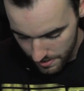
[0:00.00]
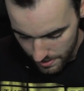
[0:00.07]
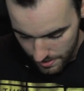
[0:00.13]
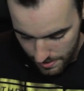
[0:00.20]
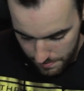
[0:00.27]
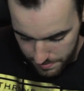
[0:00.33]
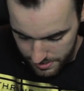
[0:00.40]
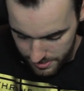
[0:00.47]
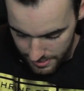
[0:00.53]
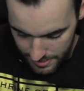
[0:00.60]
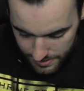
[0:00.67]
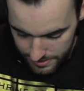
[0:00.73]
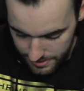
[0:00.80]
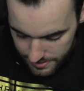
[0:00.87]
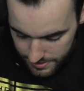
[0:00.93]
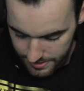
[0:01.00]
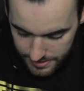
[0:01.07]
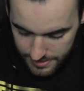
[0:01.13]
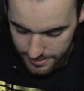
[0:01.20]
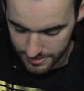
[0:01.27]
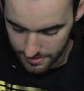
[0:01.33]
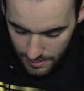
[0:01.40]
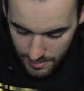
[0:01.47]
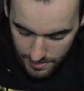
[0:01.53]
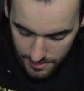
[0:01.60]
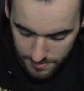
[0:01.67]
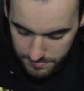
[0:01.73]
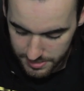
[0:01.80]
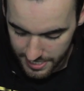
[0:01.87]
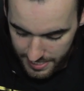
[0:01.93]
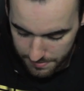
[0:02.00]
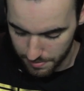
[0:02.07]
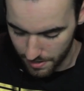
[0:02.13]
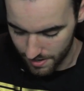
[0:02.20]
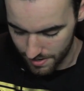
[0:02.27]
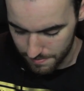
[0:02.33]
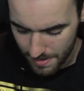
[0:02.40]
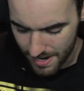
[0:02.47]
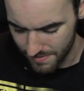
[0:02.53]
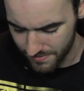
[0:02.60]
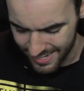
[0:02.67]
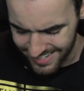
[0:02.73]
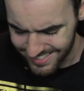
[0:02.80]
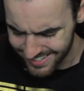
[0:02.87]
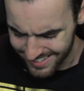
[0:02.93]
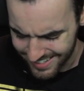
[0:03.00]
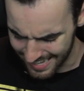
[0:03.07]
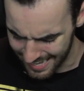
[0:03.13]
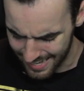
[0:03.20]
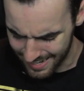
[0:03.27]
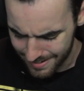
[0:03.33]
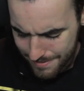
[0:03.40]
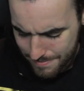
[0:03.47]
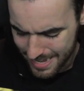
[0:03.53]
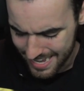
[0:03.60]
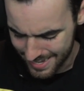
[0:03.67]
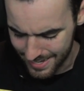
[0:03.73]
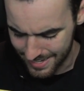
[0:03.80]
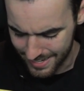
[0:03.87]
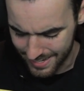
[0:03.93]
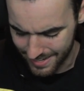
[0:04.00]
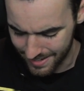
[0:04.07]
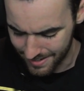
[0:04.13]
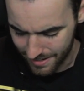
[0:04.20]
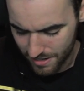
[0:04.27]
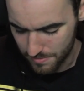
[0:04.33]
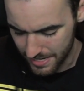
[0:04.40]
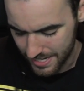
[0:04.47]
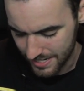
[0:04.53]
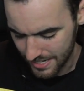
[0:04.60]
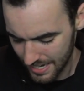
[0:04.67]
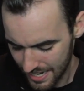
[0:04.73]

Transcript: beep, dee, dee, dee, dee. I'm taking part my visor out of my helmet.